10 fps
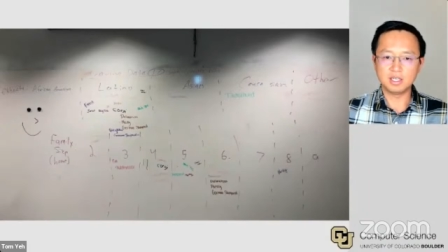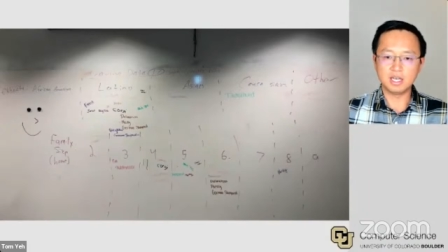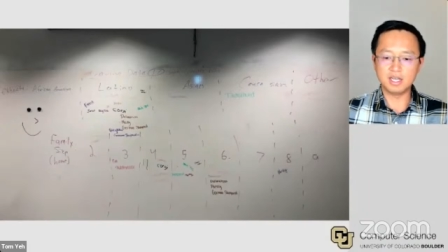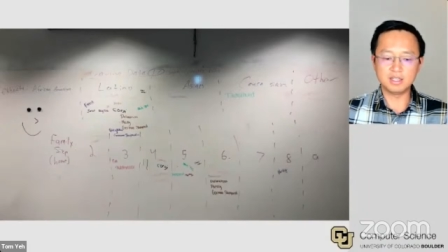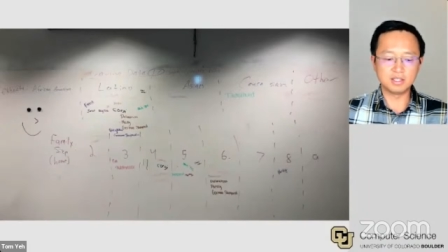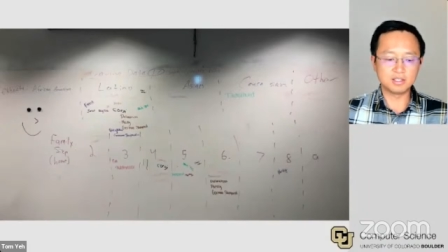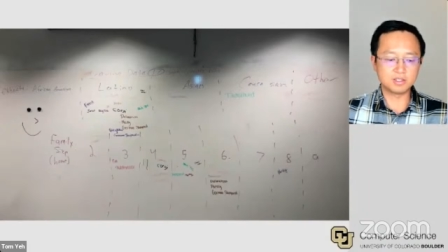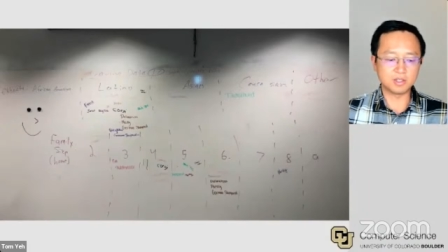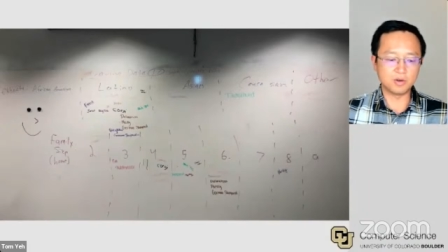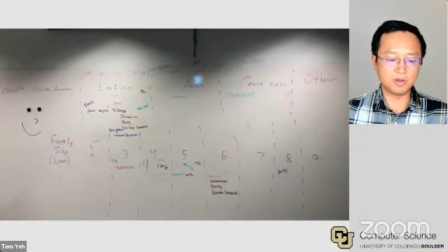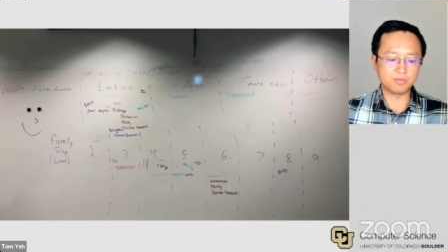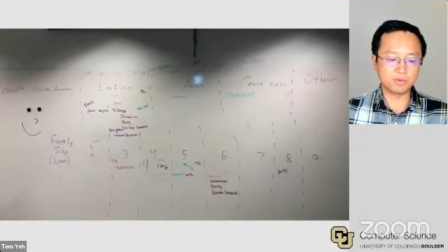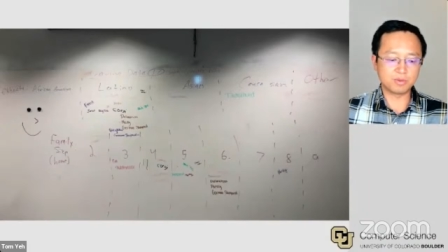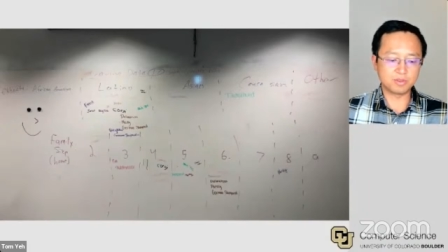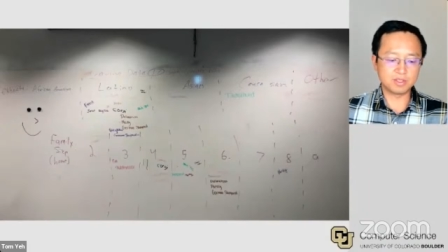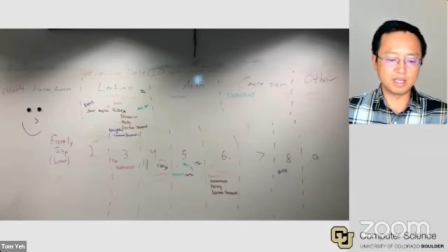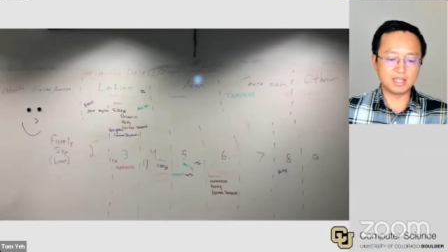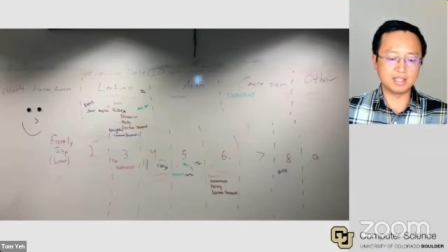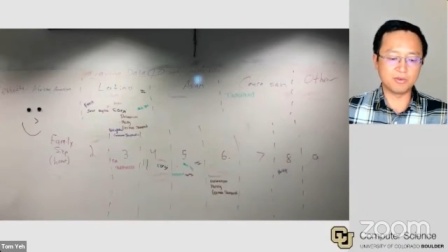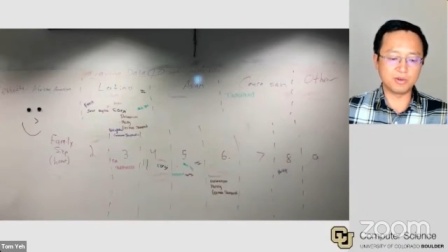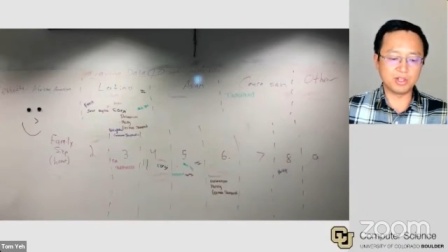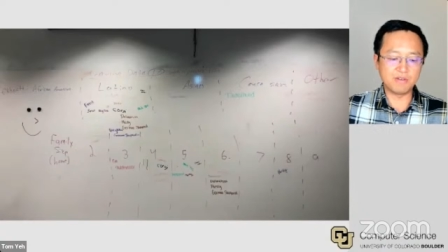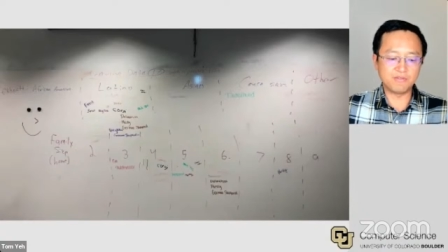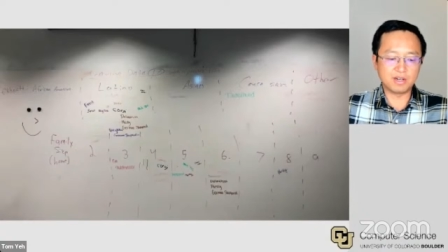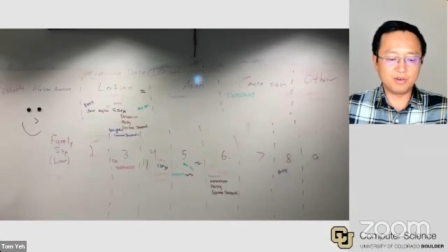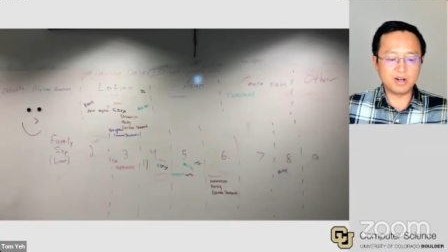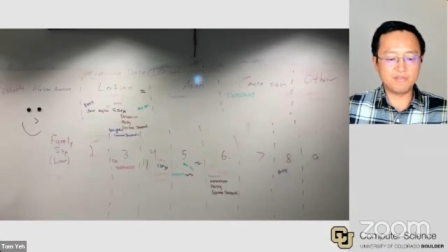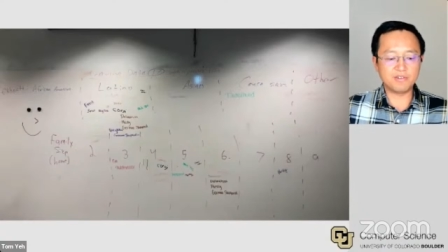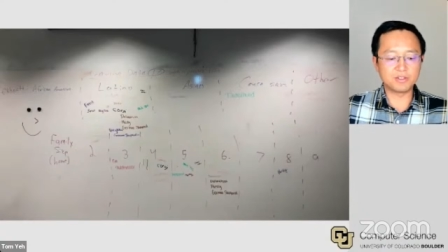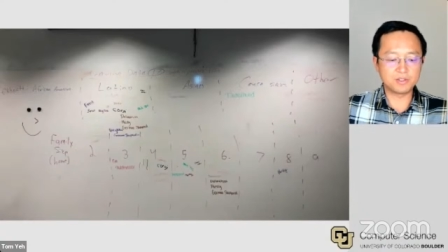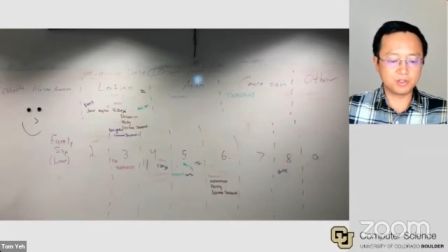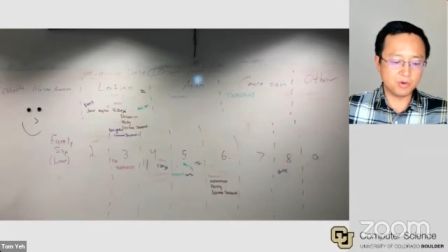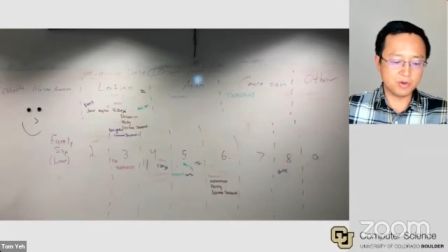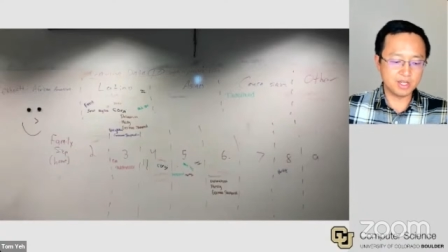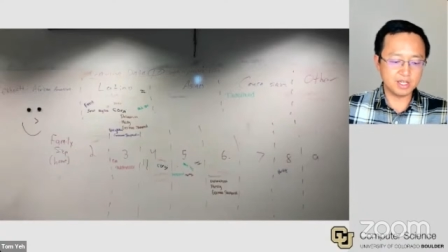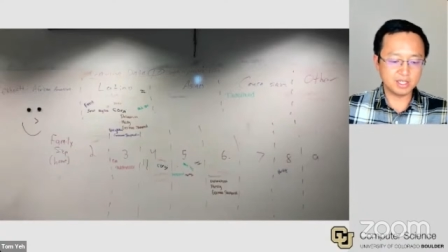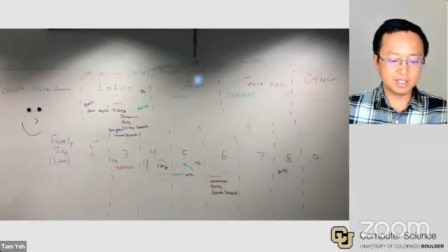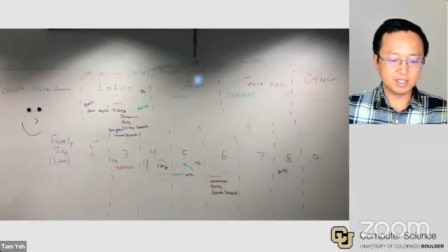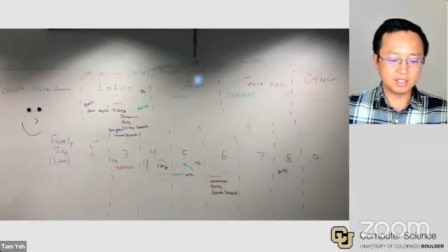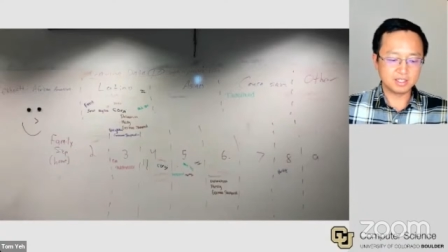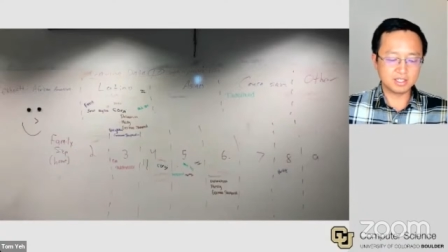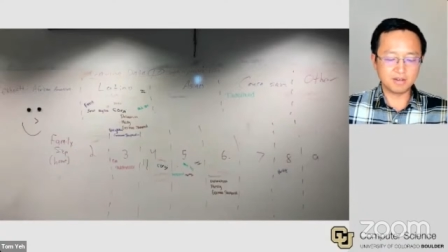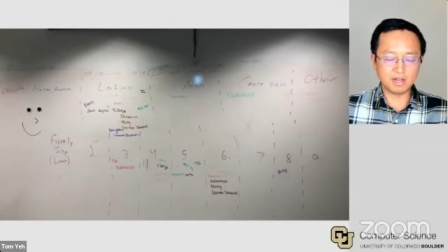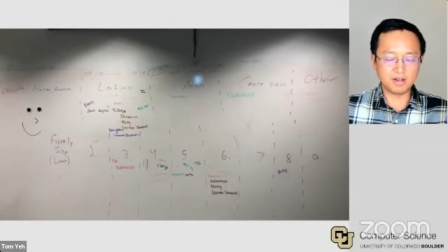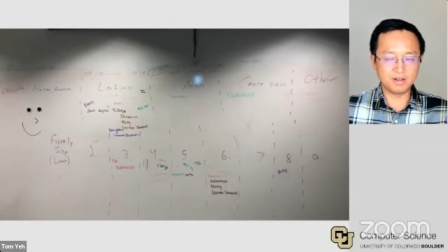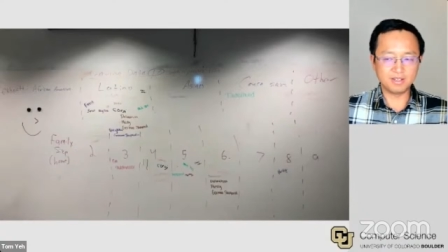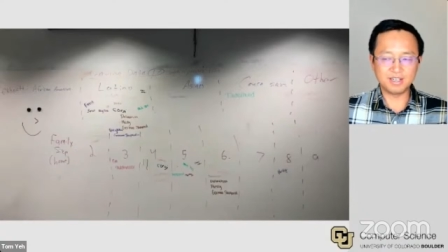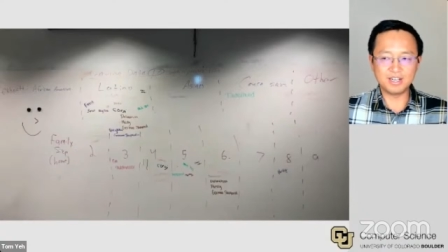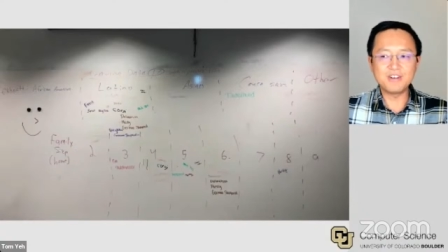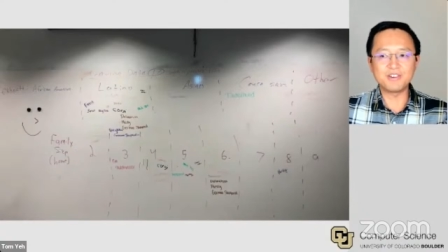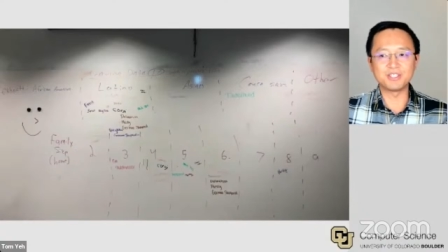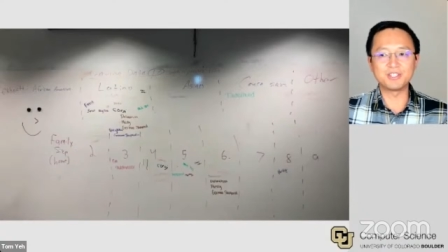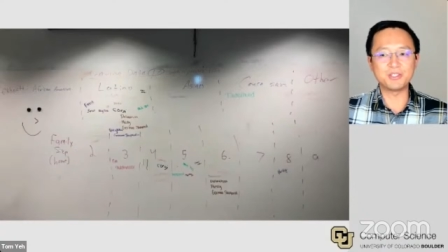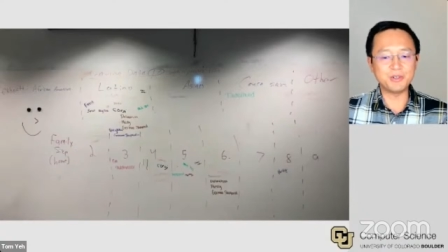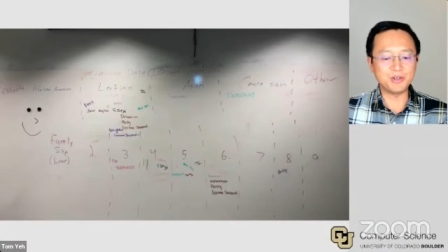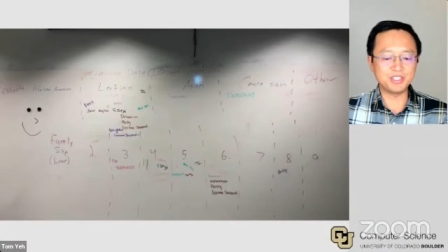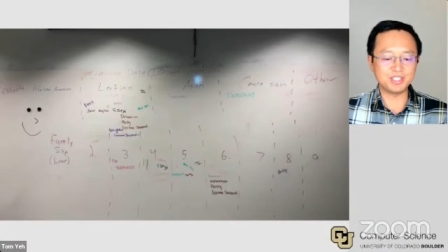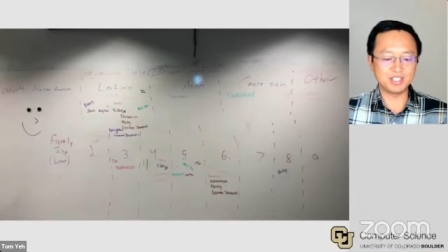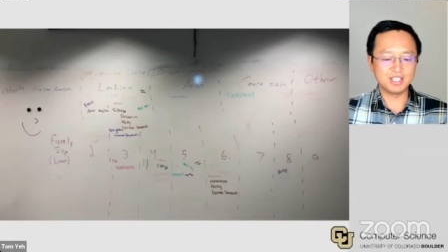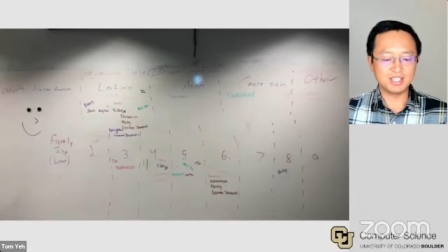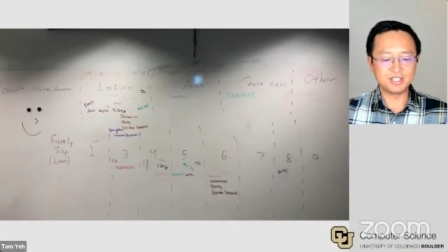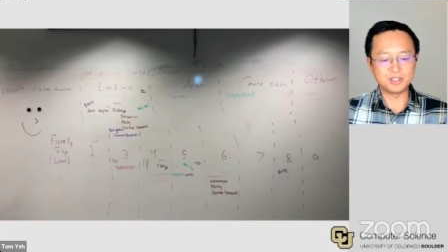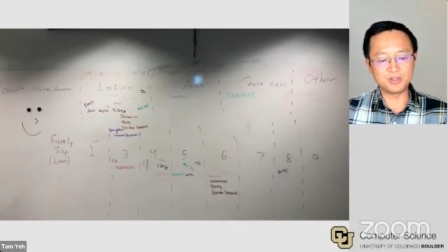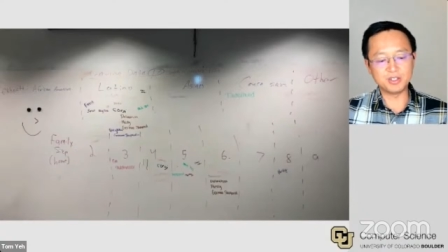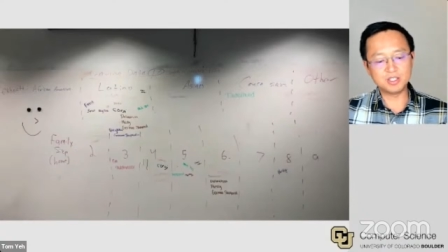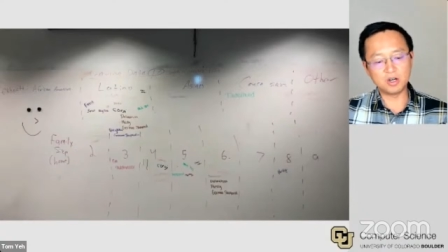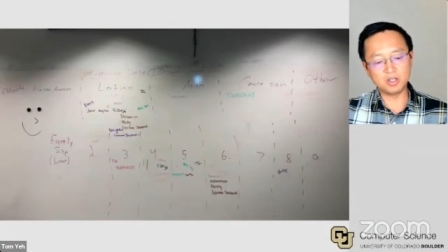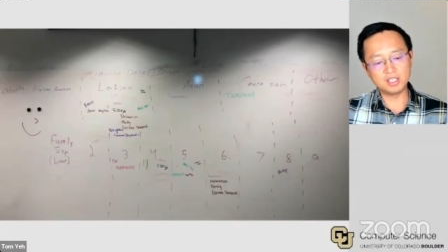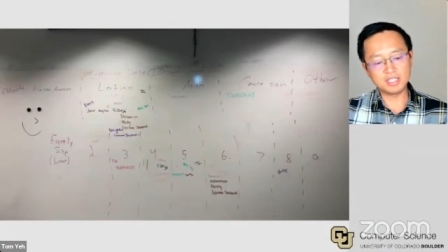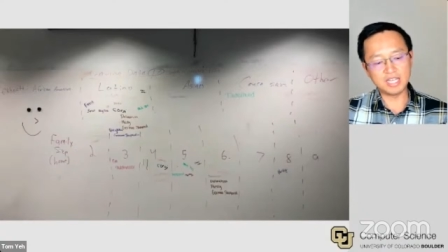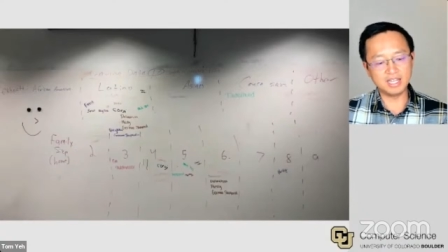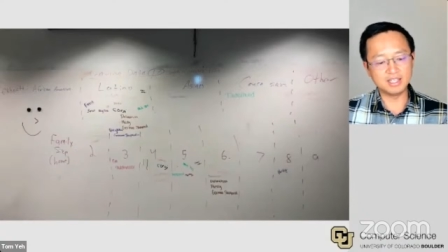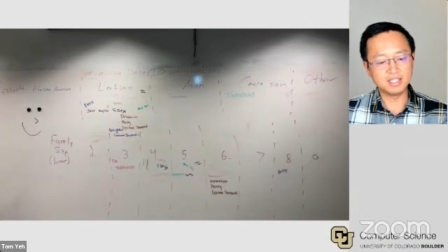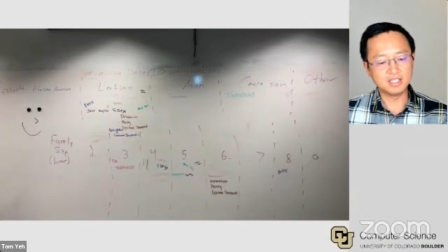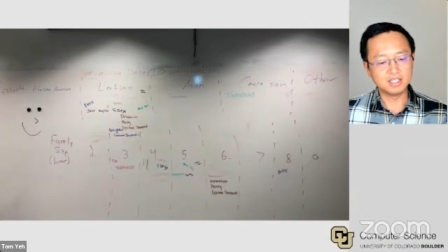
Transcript: And story, and then we learned from her from story, so, uh, heard from the student. The student told us that